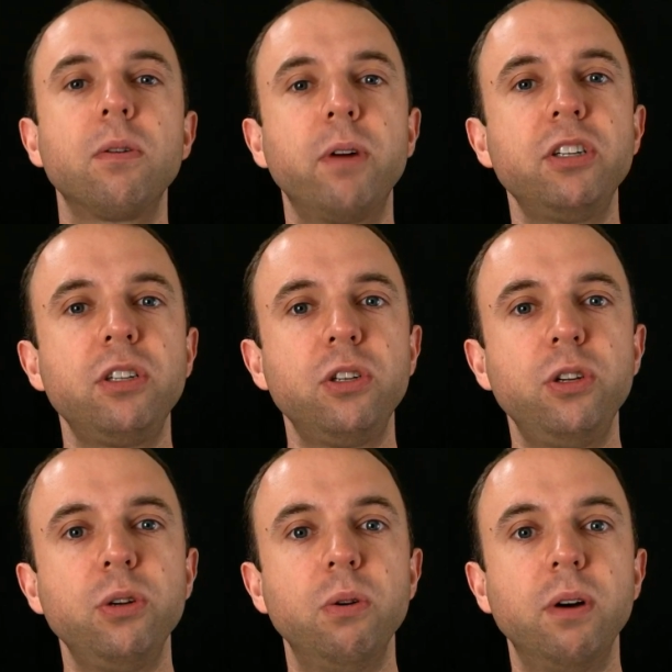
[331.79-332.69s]
Question
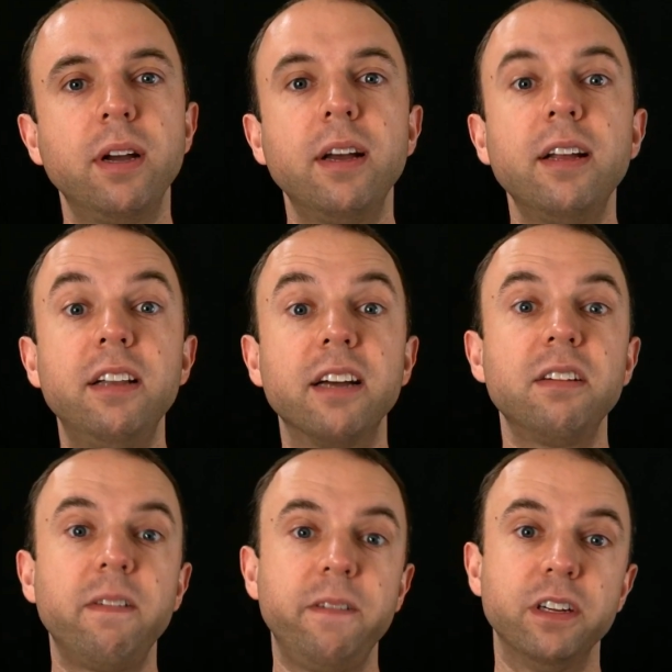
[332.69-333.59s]
2.
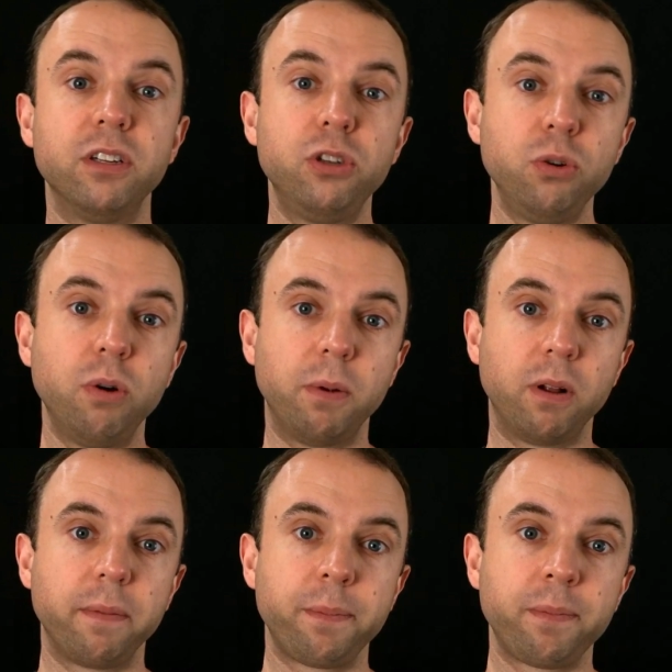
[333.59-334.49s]
Does it feel
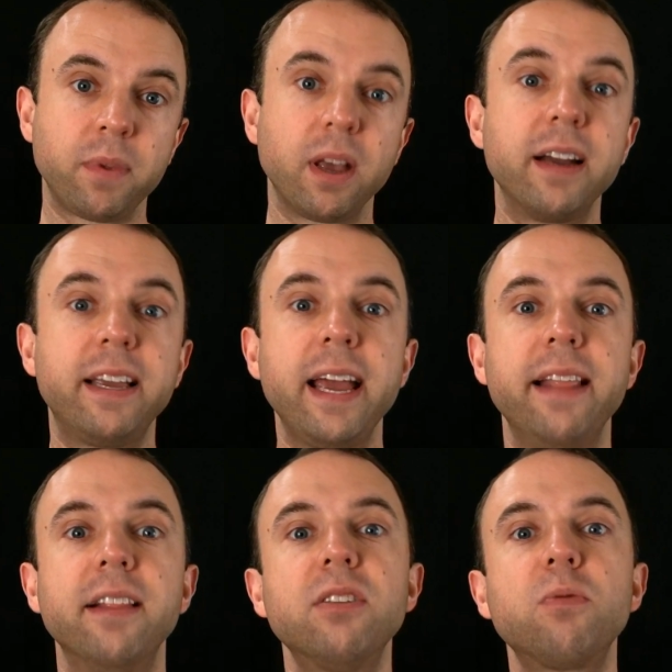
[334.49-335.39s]
doable?
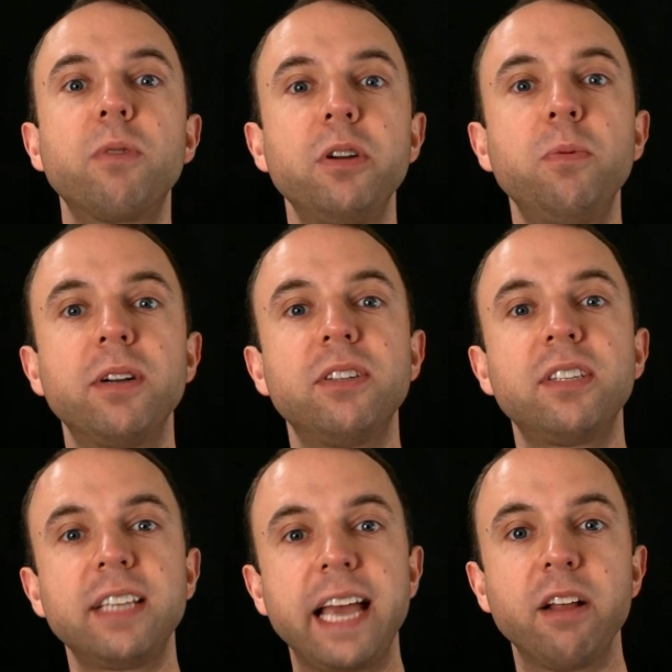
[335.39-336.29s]
Again, this is where you want to
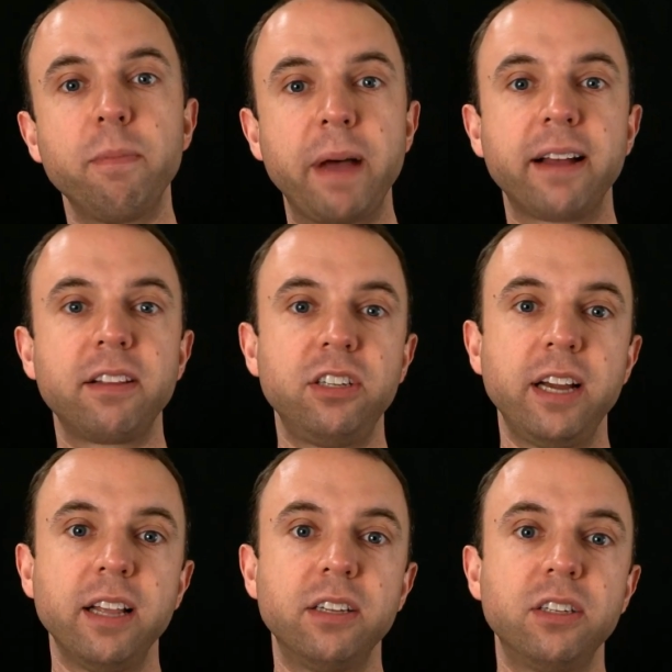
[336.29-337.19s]
scale back the
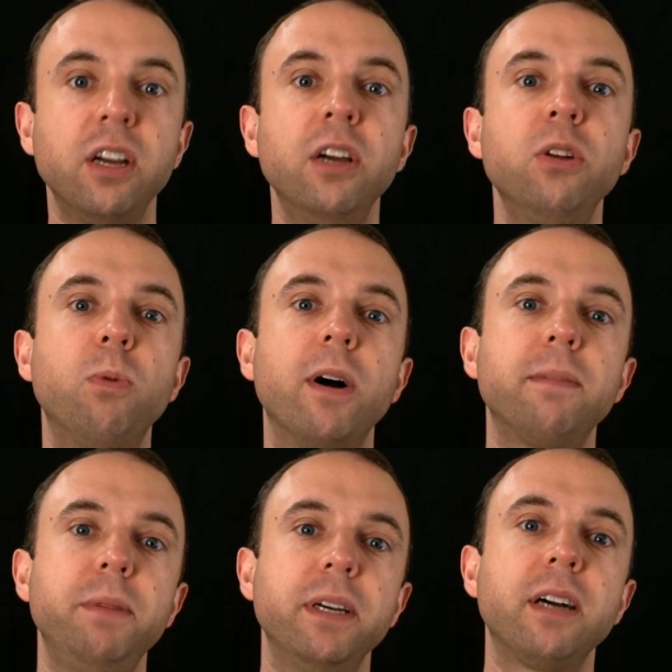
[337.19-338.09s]
challenge to
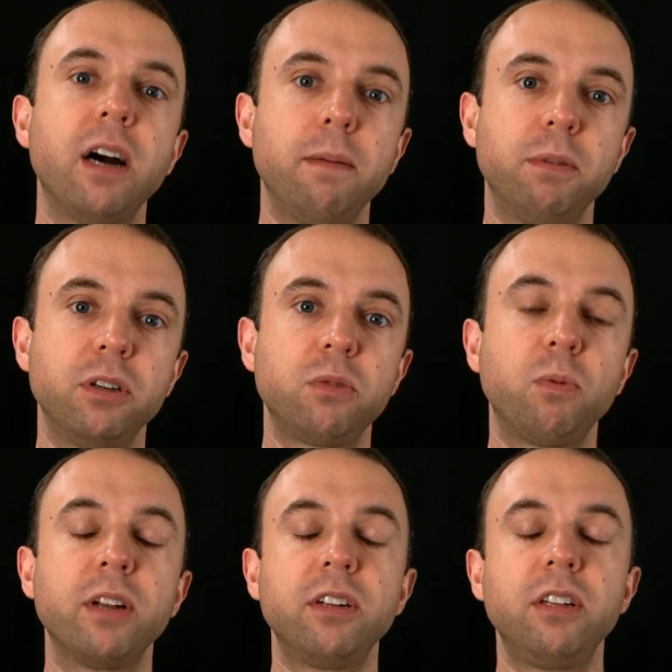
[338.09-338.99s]
what can be
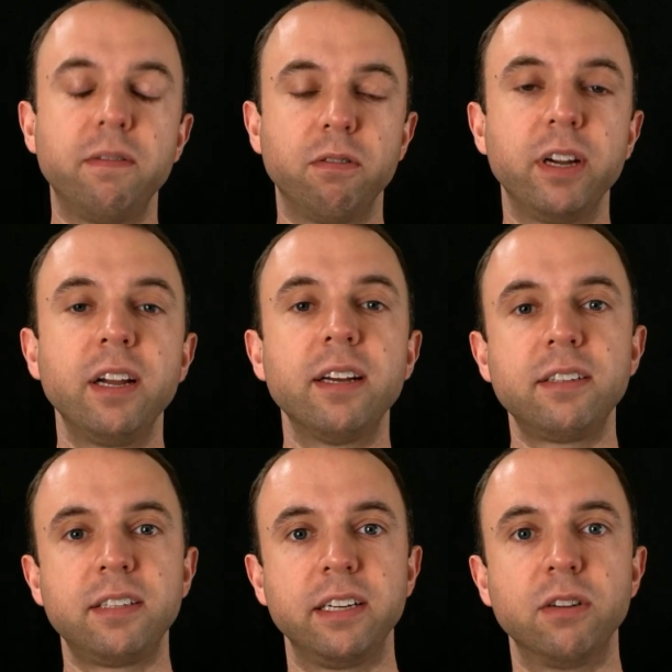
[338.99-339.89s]
accomplished while delivering a
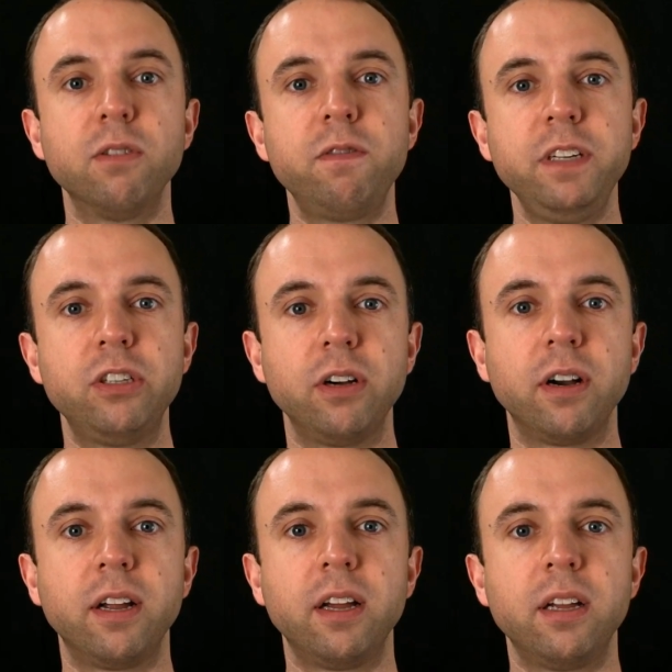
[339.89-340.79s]
single feature.